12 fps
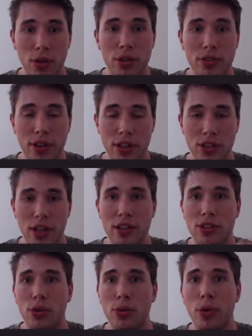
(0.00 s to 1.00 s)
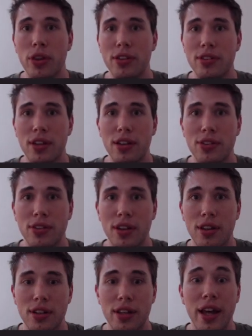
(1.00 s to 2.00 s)
function. And so what this does is
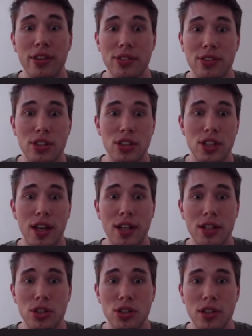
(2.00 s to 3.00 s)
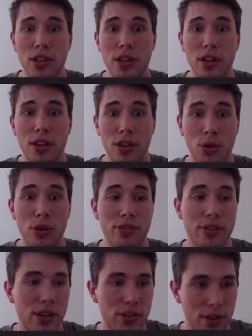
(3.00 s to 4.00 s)
it allows us to change the noise
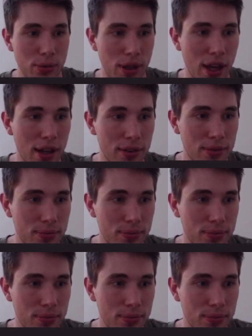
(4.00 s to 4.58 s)
values that we get.